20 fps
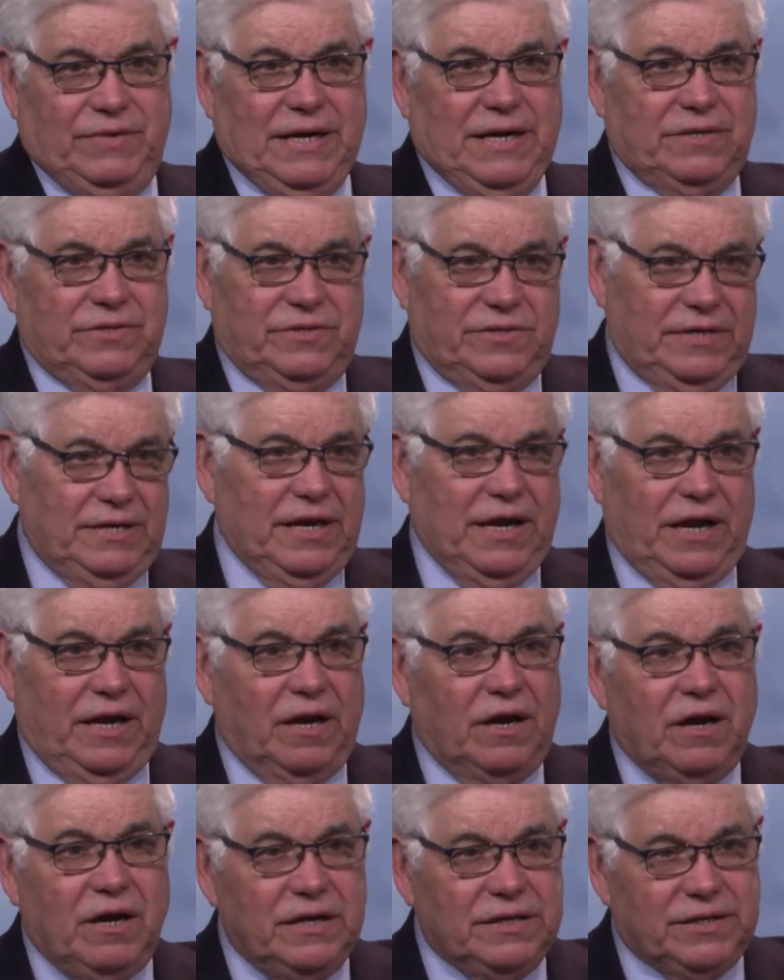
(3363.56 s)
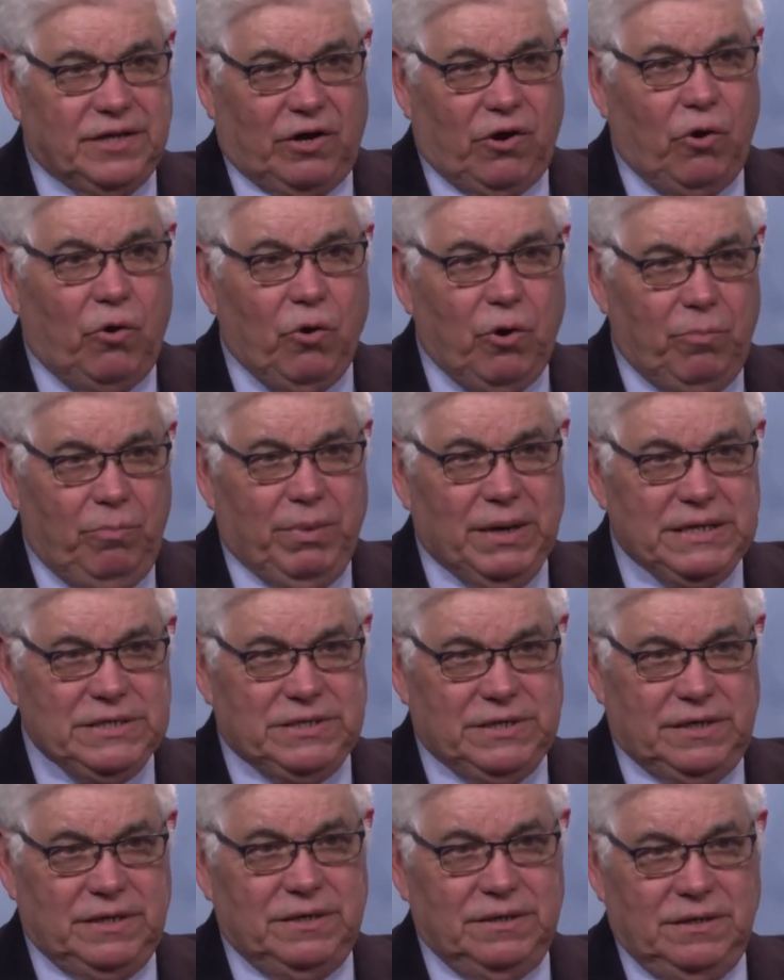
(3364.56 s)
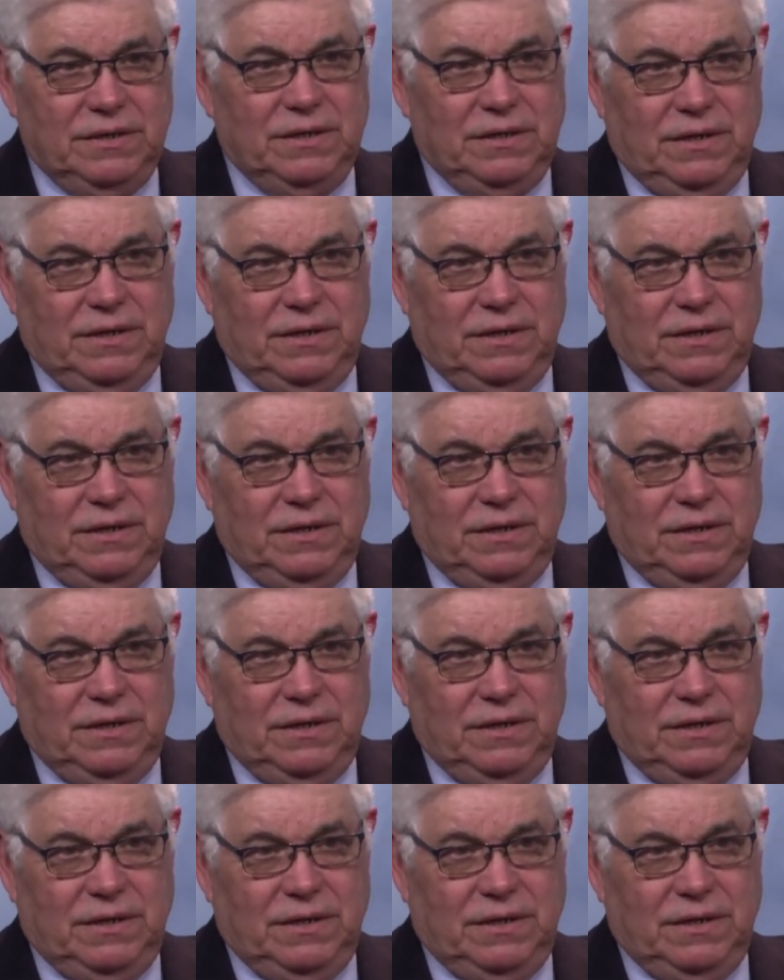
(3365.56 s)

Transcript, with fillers: of Texas and they're going to cut the core budget.